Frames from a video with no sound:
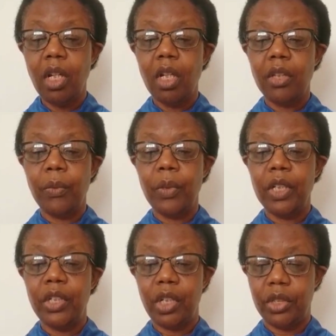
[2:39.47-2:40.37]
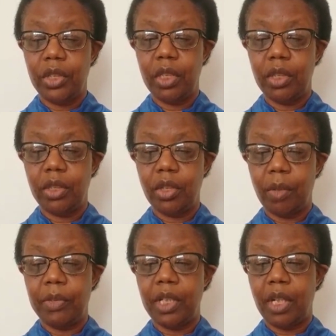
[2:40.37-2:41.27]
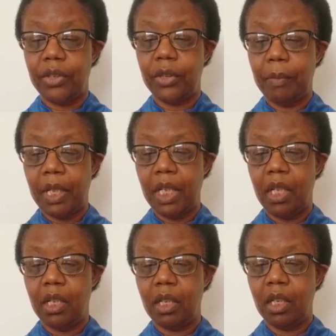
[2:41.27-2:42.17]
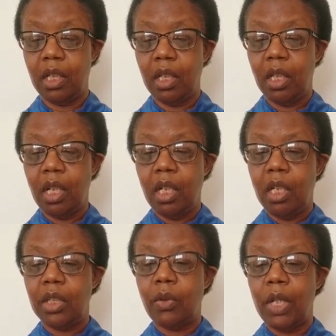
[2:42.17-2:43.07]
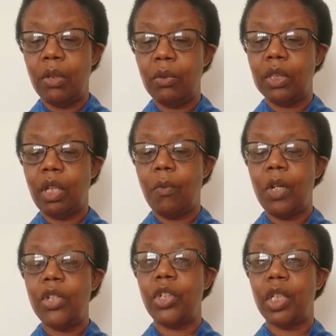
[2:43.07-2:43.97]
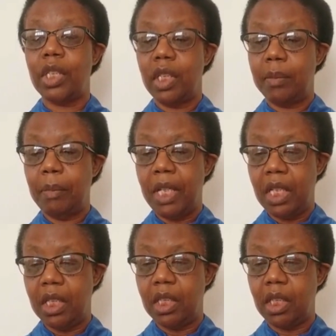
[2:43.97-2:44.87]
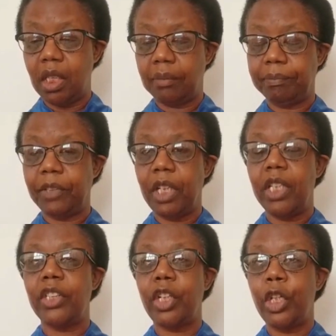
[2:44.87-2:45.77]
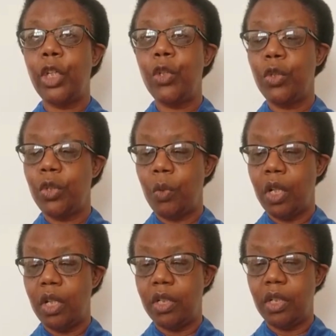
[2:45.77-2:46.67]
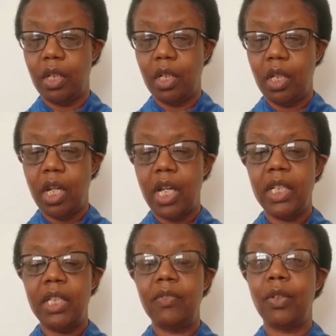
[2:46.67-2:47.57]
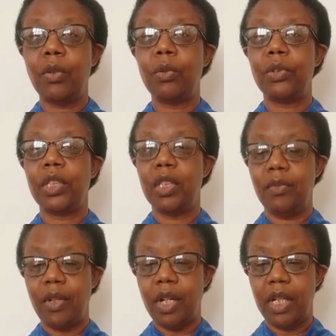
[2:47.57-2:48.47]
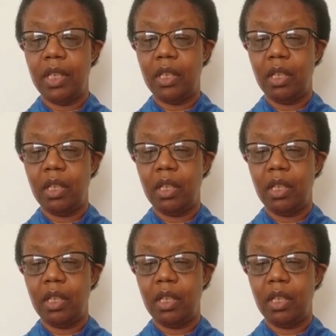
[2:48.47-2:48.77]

The word justice jumped out at me. So I looked up what justice means. It's a huge word and difficult to define,